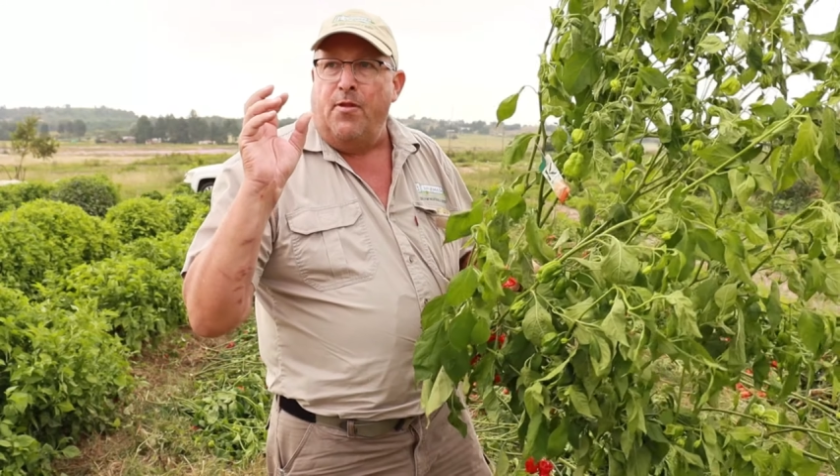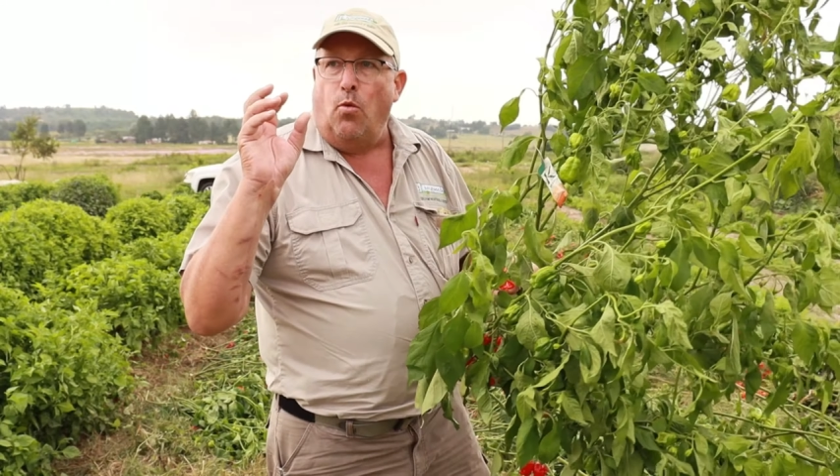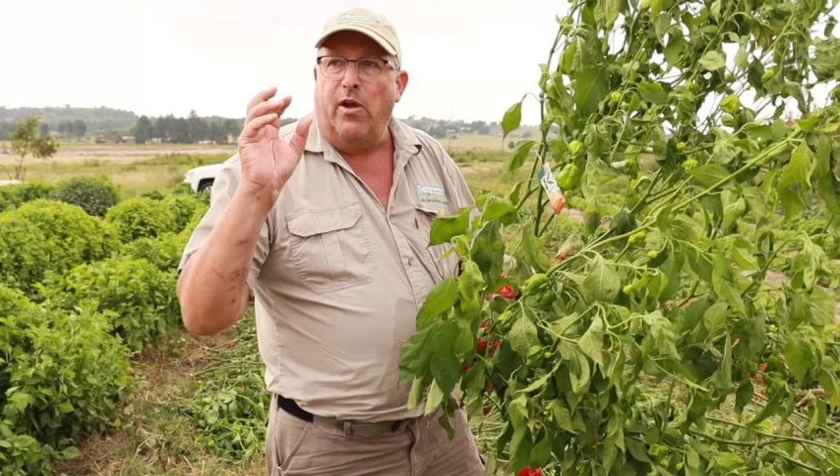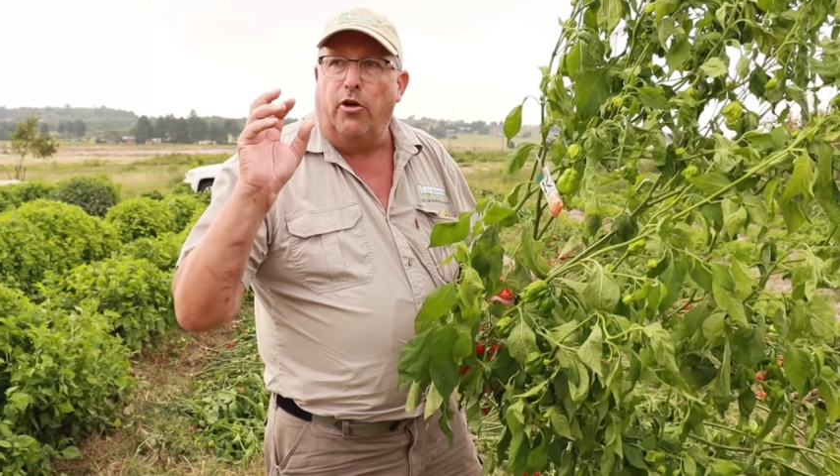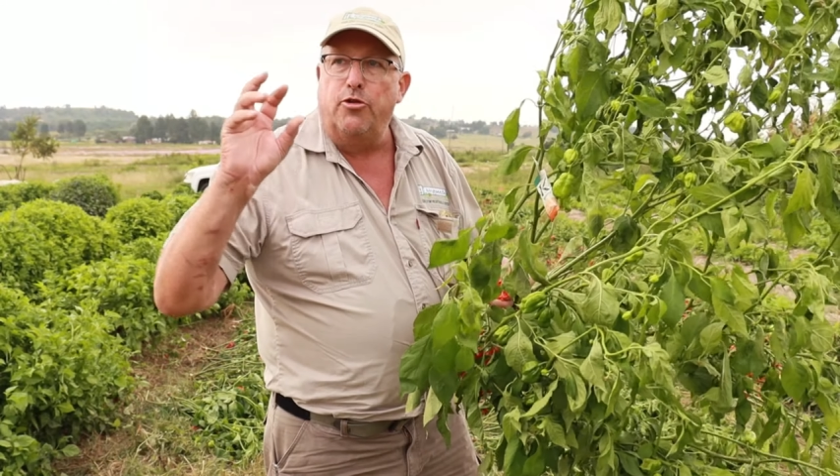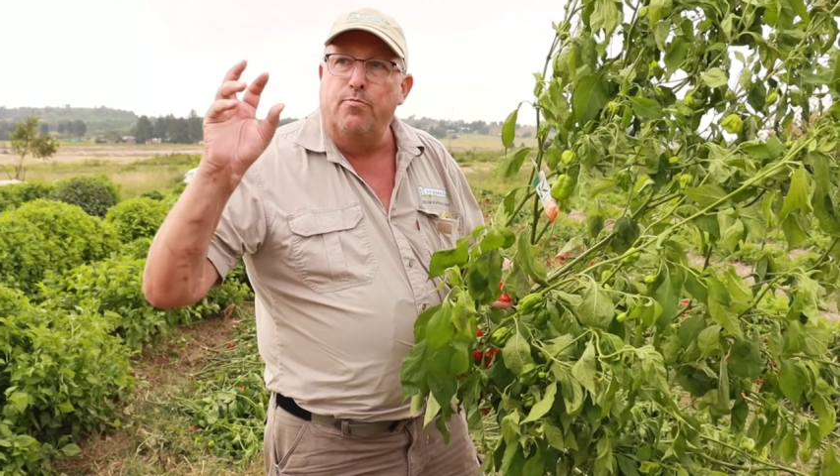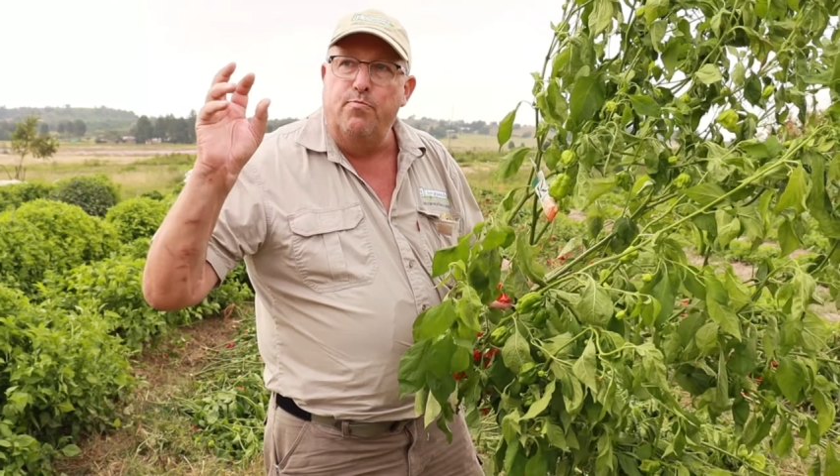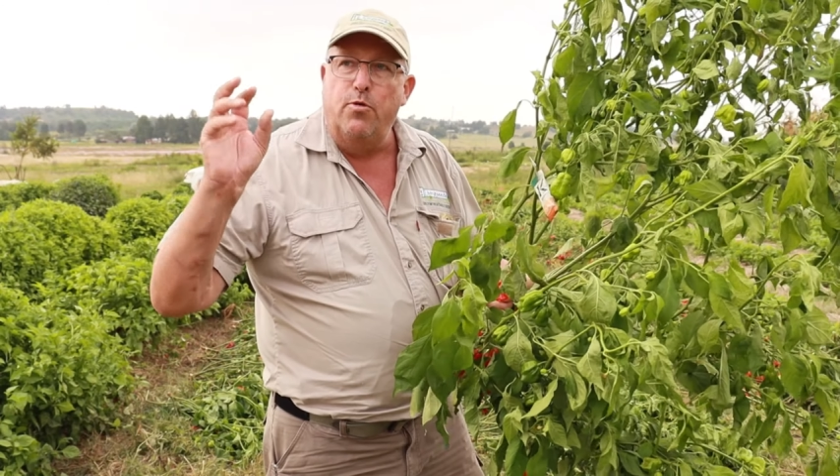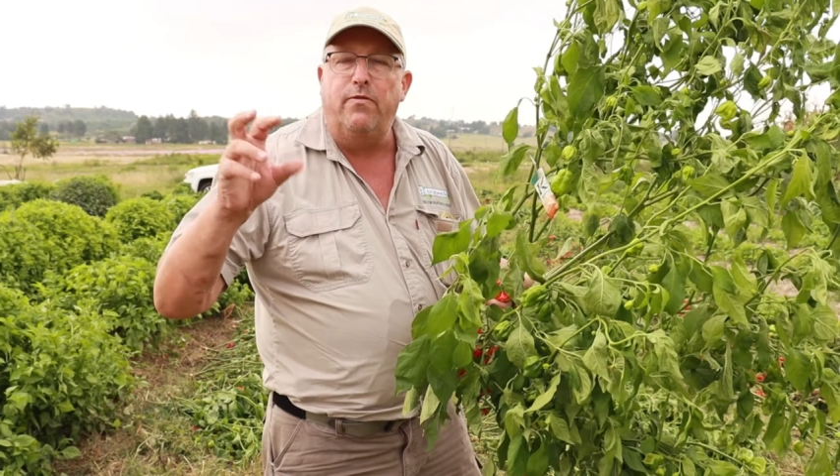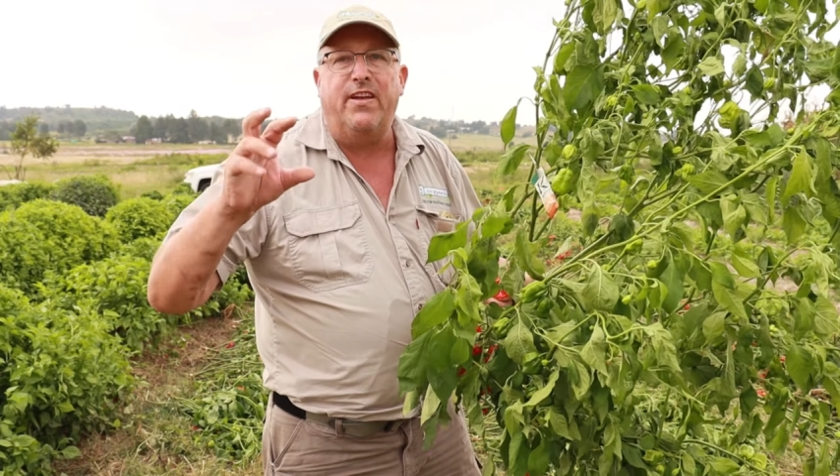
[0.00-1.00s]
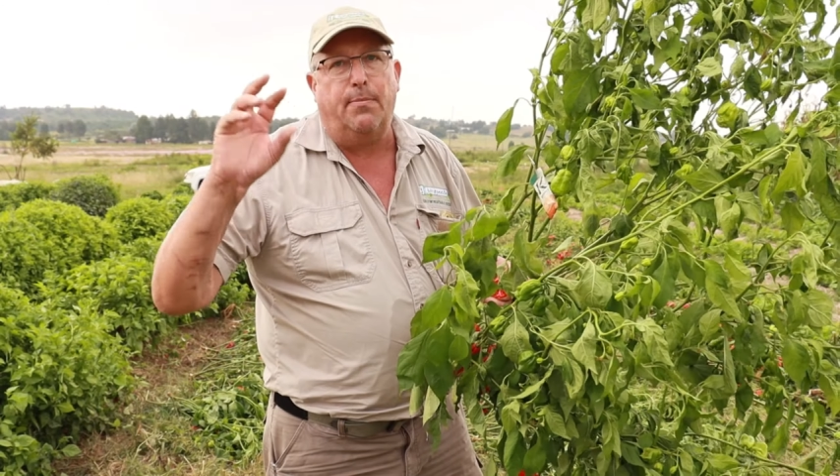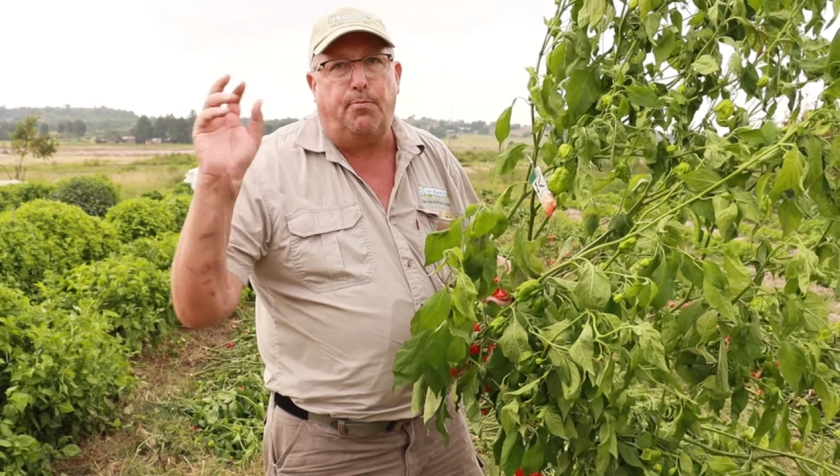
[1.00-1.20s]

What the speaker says: we are removing a